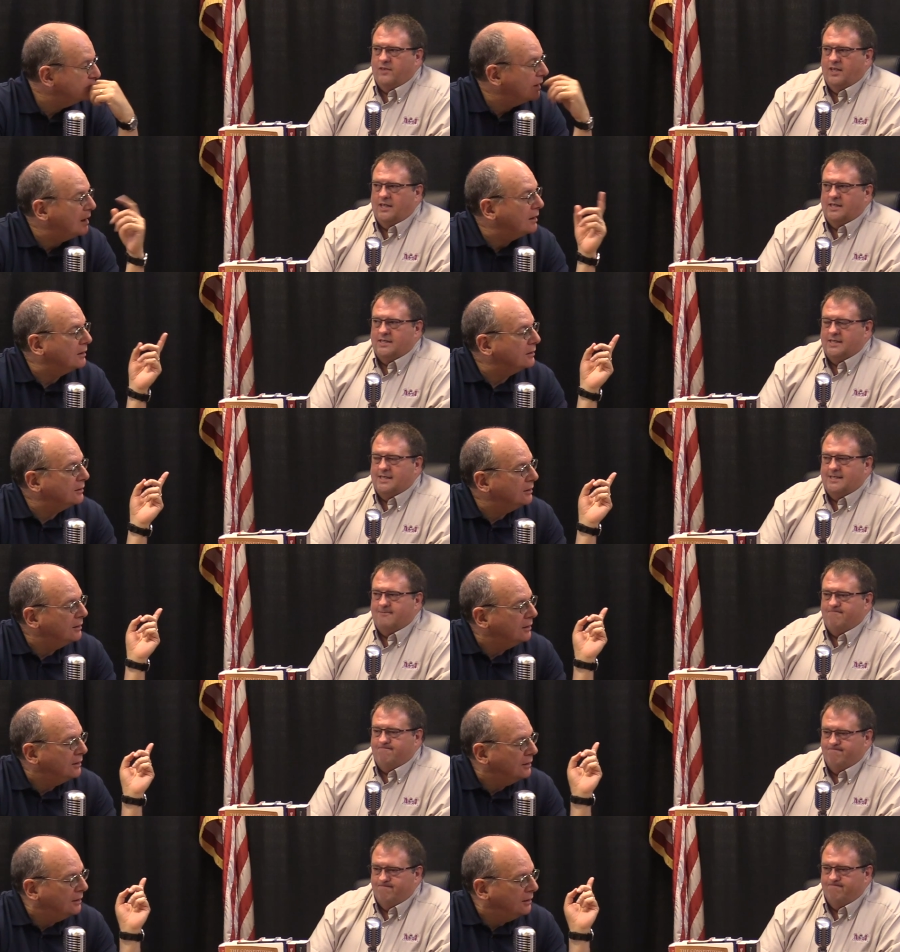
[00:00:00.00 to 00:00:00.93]
Speaker 1: And
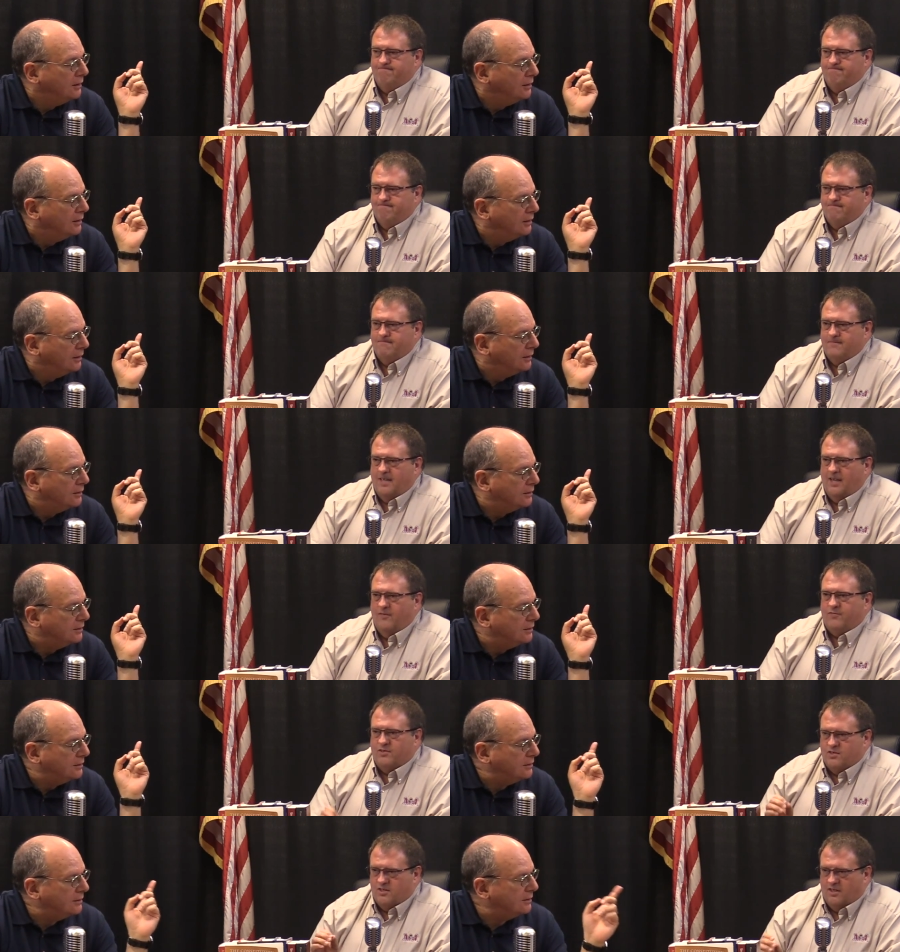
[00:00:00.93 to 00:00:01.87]
um,
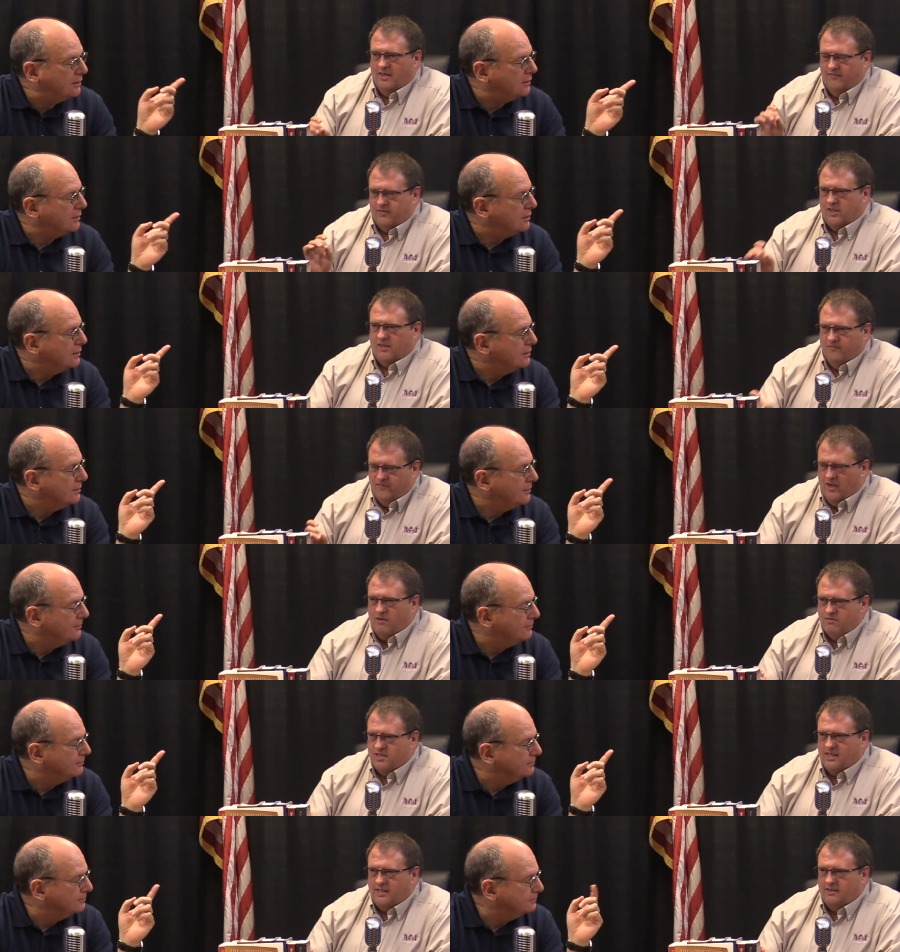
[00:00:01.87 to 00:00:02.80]
if the if the
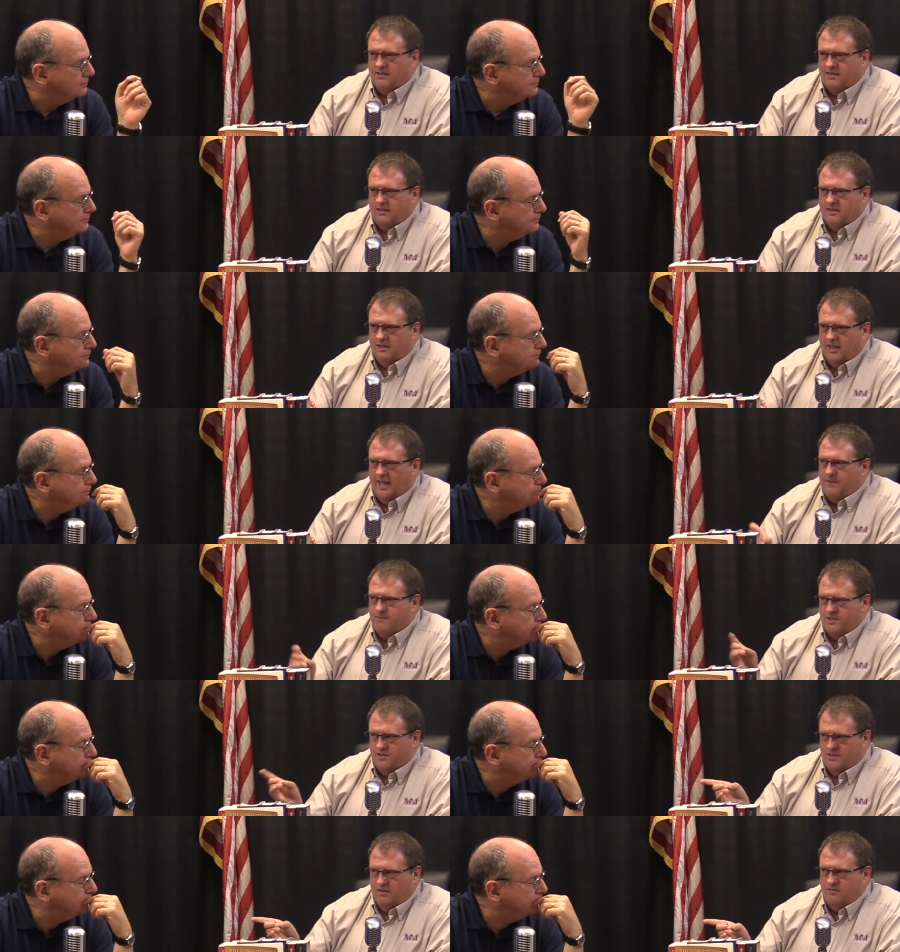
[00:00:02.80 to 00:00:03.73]
Confederacy
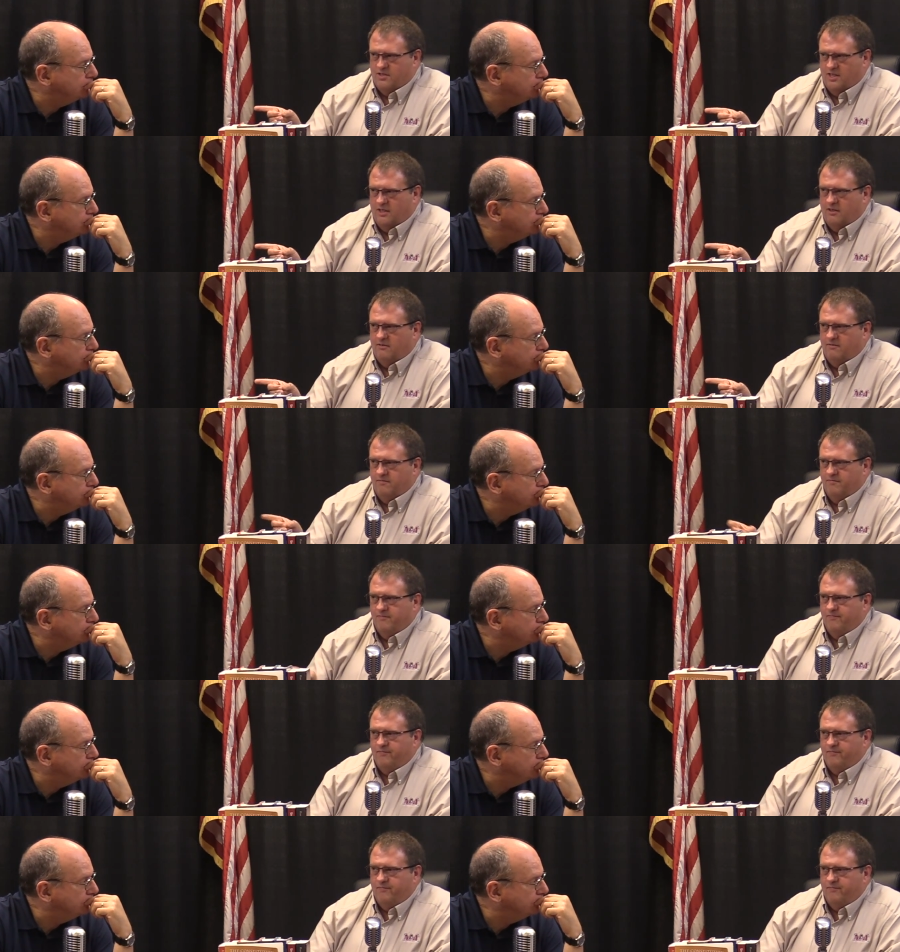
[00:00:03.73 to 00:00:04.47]
collapses too soon,